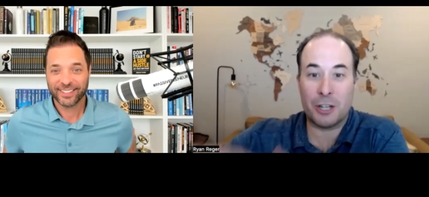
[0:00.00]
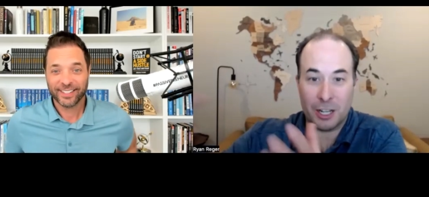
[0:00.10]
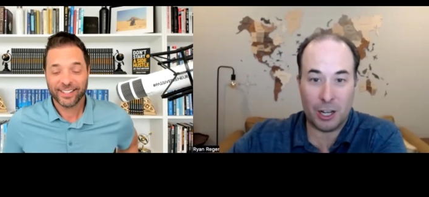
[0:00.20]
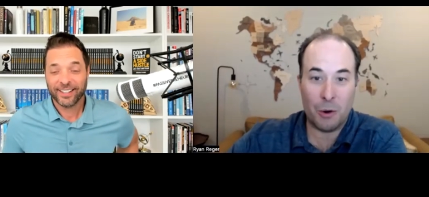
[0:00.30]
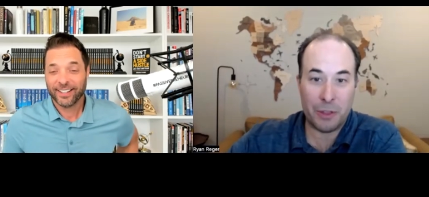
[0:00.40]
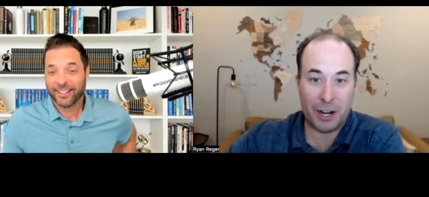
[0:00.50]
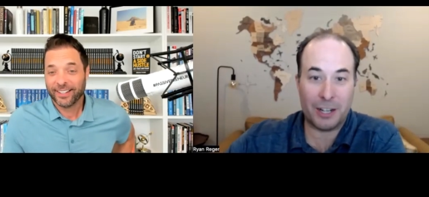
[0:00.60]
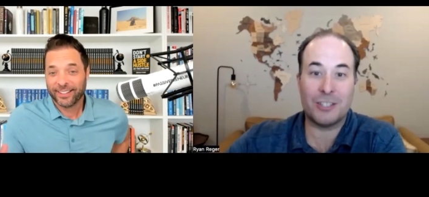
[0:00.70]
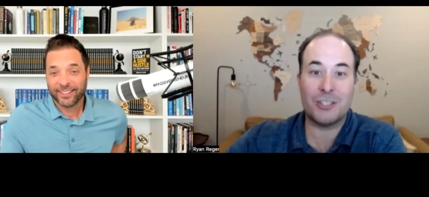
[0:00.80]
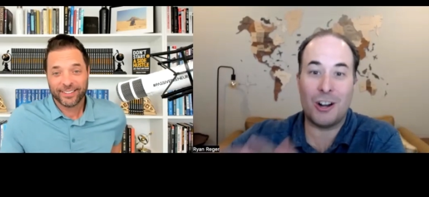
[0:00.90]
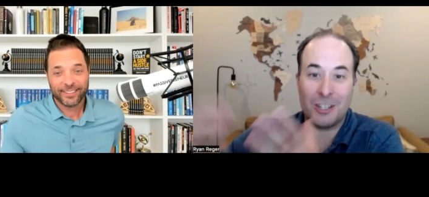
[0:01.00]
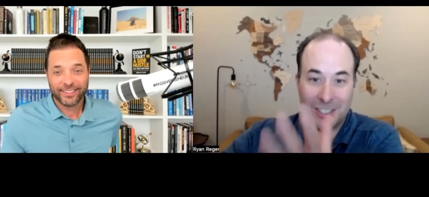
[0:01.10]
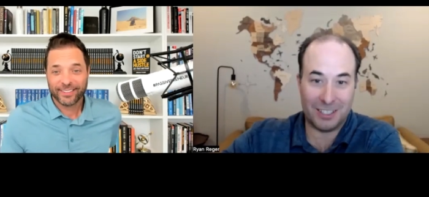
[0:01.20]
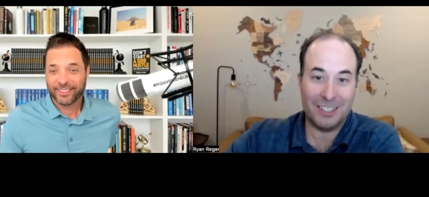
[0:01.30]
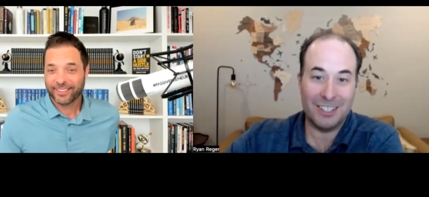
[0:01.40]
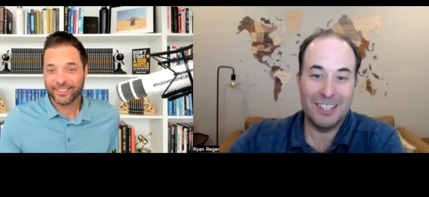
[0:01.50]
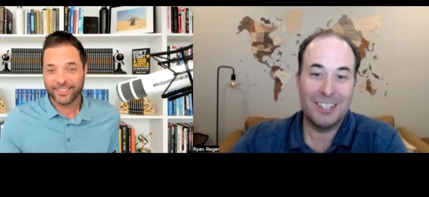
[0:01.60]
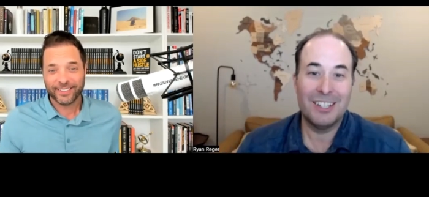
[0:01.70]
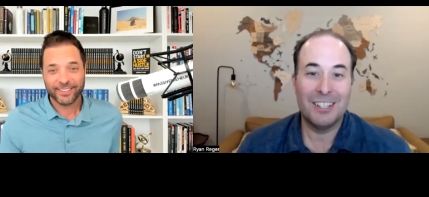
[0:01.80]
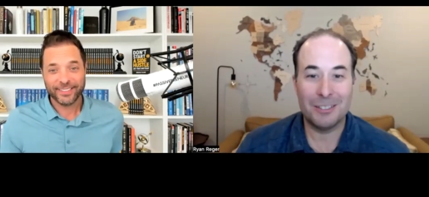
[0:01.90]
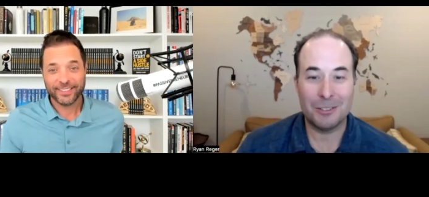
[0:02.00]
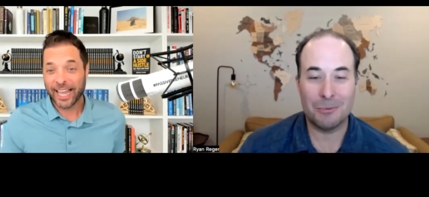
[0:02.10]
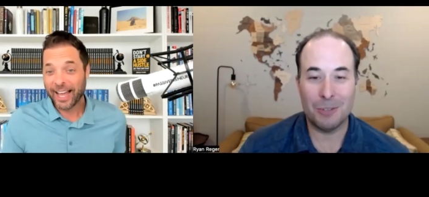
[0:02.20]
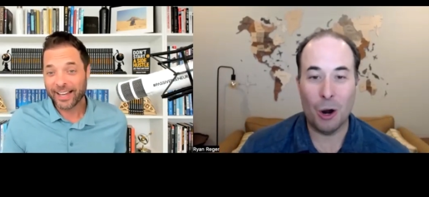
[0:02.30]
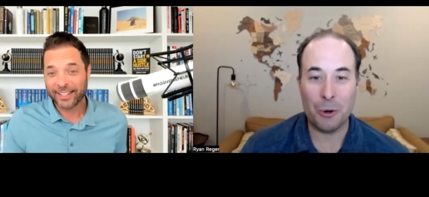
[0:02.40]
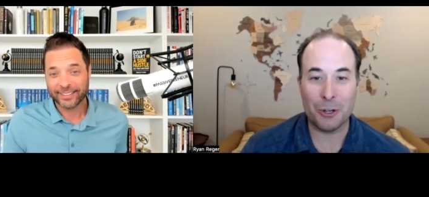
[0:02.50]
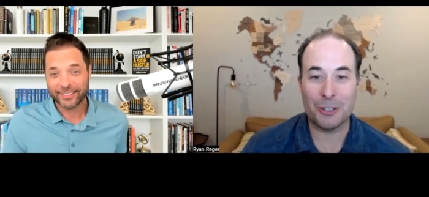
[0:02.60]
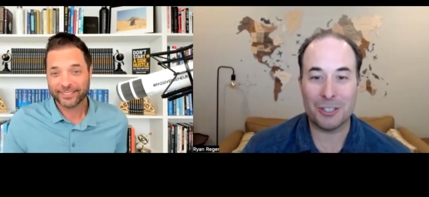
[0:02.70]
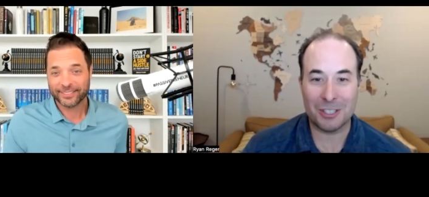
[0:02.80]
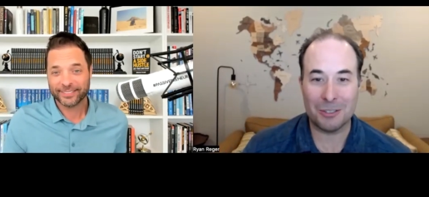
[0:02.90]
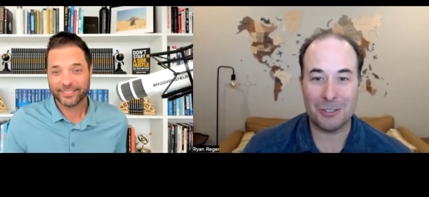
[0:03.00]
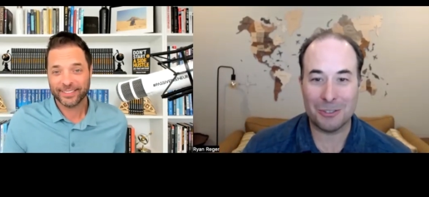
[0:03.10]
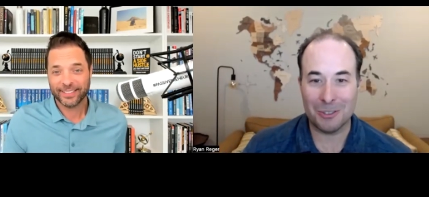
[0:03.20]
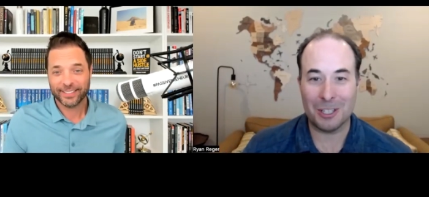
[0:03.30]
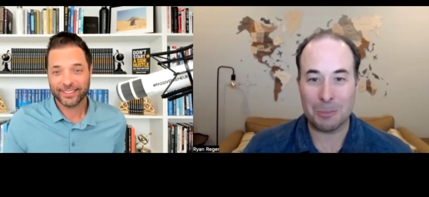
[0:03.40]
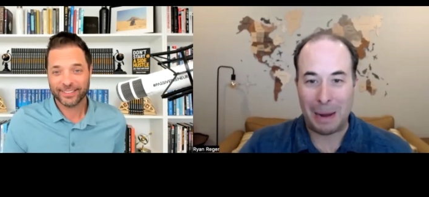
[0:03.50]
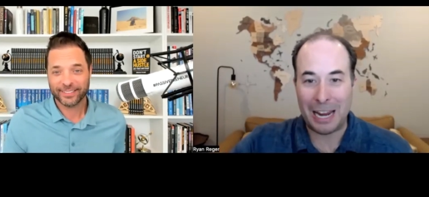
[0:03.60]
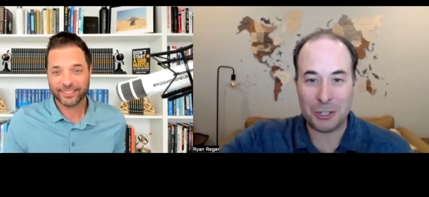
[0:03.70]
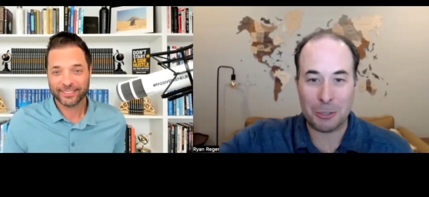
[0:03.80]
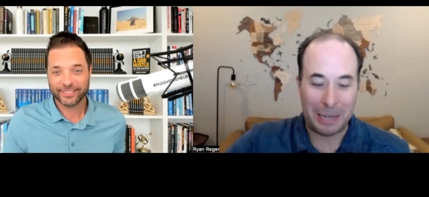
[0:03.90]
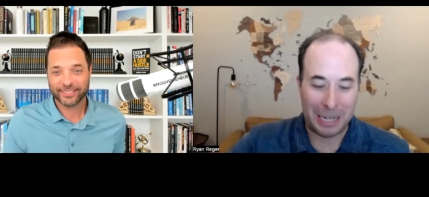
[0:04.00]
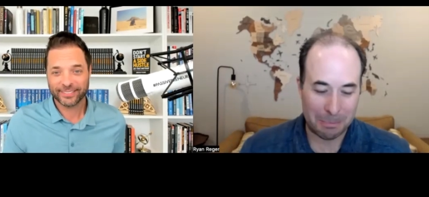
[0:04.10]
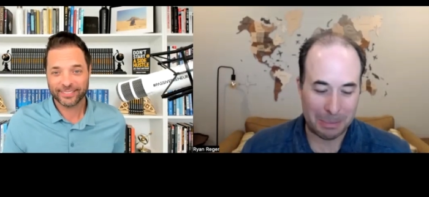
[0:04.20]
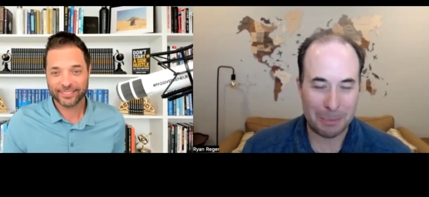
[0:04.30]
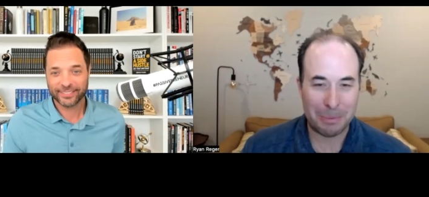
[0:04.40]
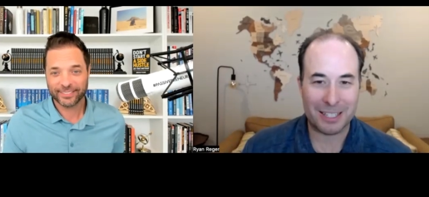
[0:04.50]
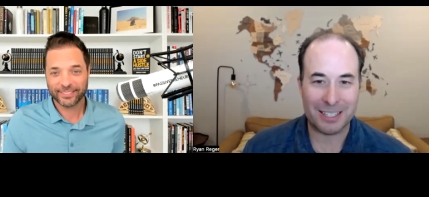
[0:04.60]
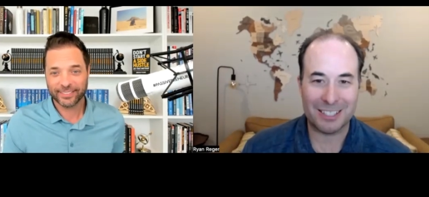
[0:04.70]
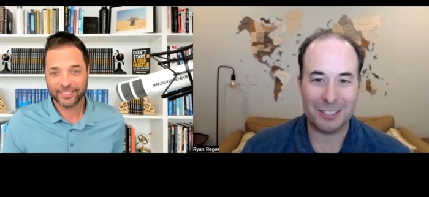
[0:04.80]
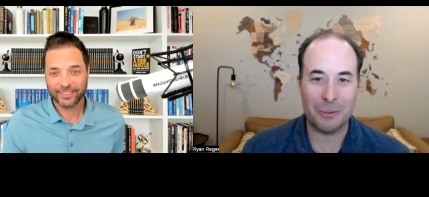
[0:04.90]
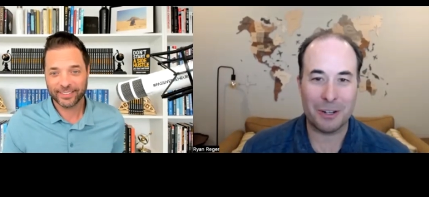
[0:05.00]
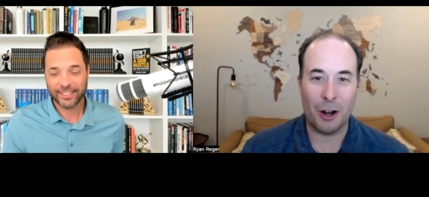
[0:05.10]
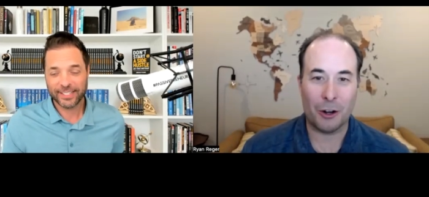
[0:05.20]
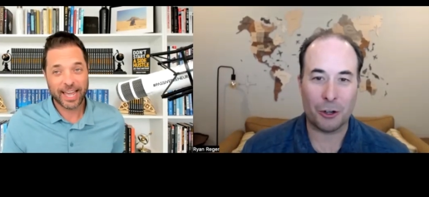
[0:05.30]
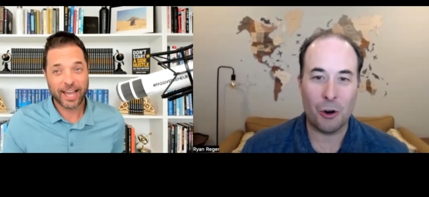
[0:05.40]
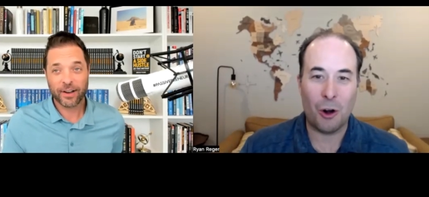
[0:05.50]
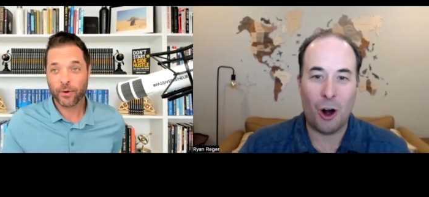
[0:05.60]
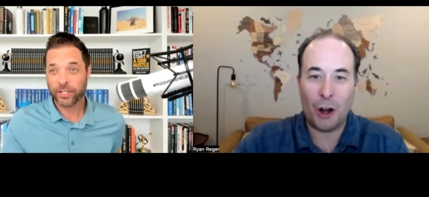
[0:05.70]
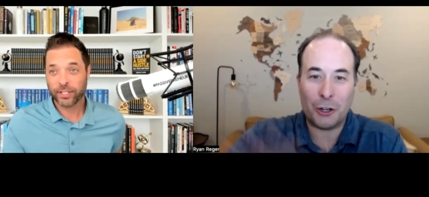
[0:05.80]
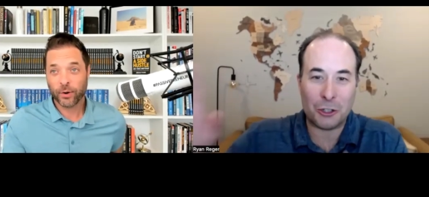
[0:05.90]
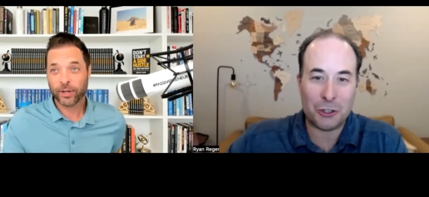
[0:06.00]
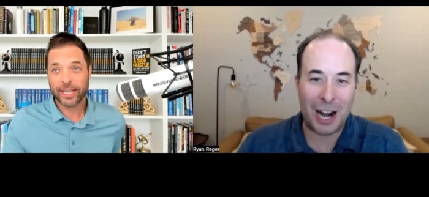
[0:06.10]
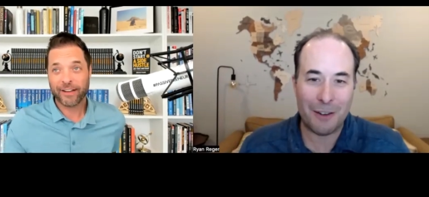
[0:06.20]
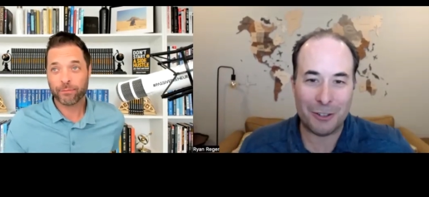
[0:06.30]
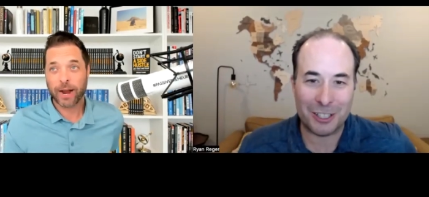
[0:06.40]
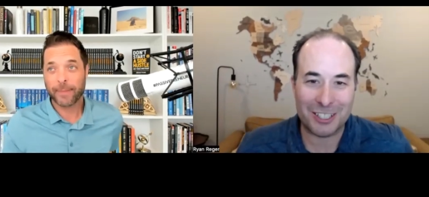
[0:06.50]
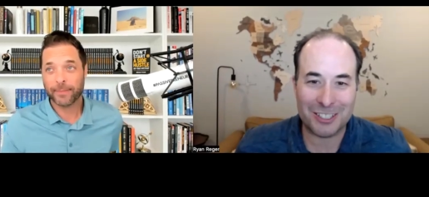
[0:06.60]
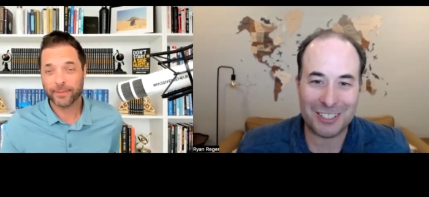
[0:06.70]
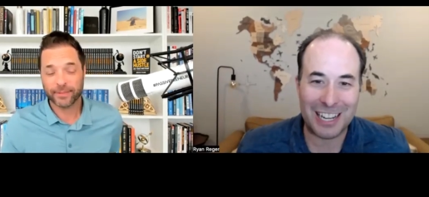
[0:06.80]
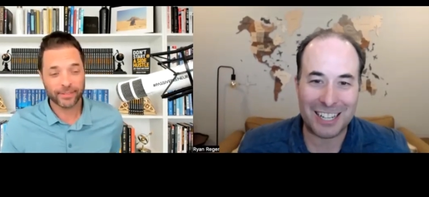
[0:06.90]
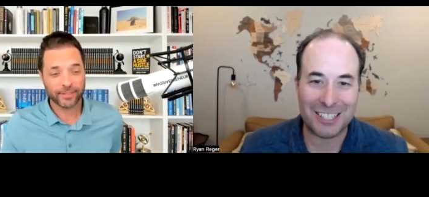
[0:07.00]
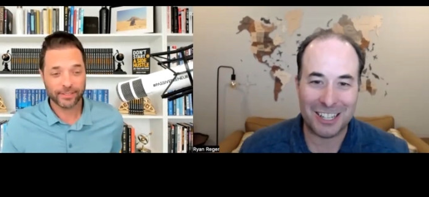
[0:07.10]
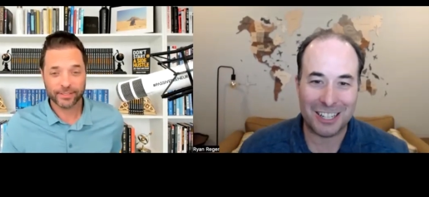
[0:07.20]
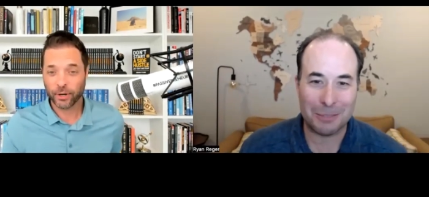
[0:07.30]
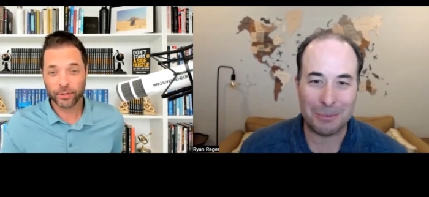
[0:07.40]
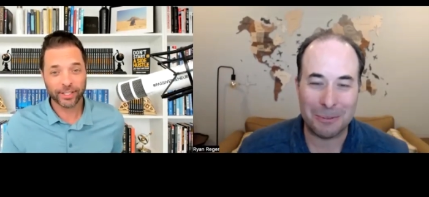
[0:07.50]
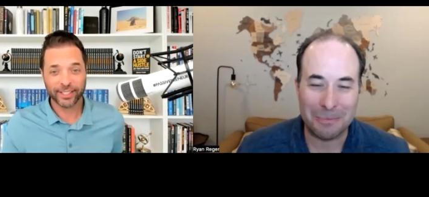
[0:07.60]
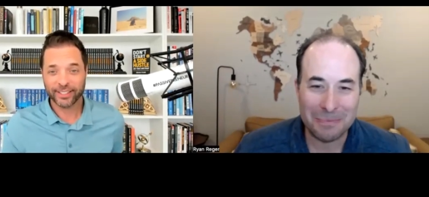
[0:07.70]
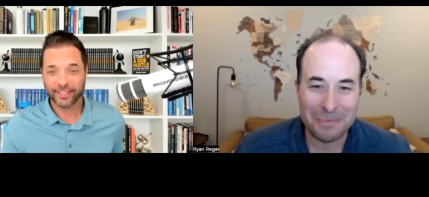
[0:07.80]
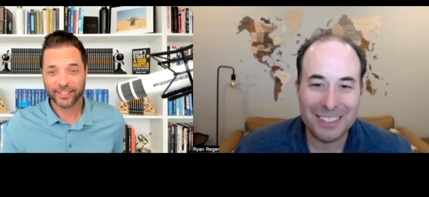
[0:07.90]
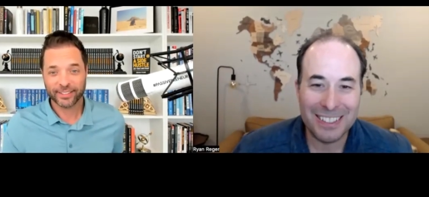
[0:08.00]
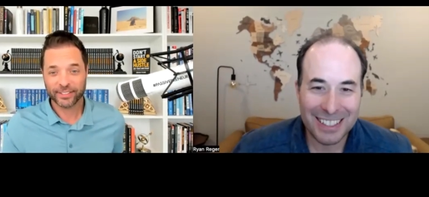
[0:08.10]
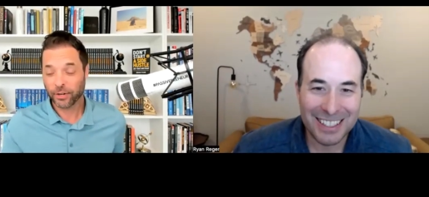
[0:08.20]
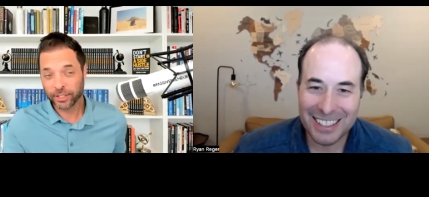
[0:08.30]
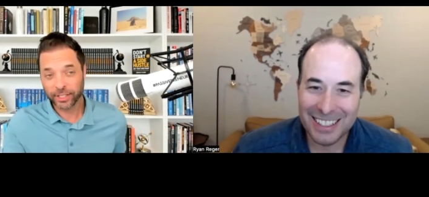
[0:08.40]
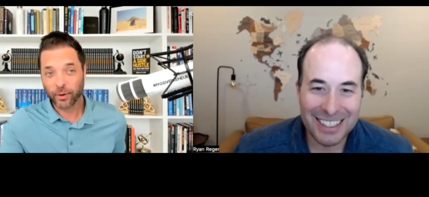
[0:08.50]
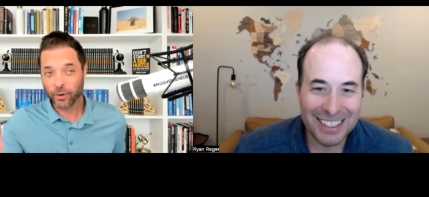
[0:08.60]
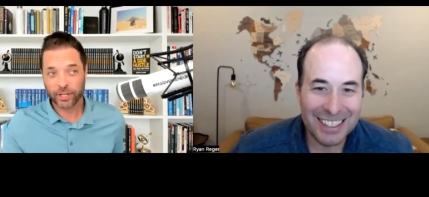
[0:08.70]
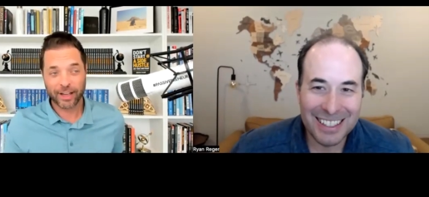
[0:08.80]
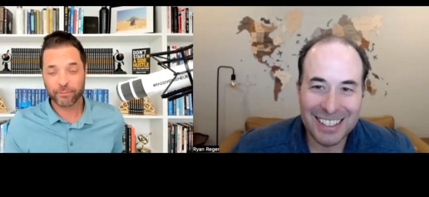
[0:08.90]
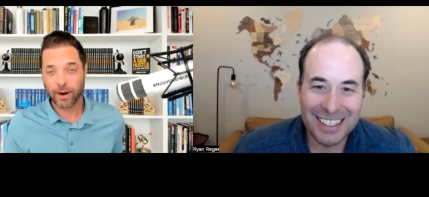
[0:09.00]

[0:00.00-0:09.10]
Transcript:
Speaker 1: you're going to go there to talk to yeah. owners to expand your B and B business. So yeah, or you, your or you travel is tax deductible. Totally.
Speaker 2: Totally. Or you have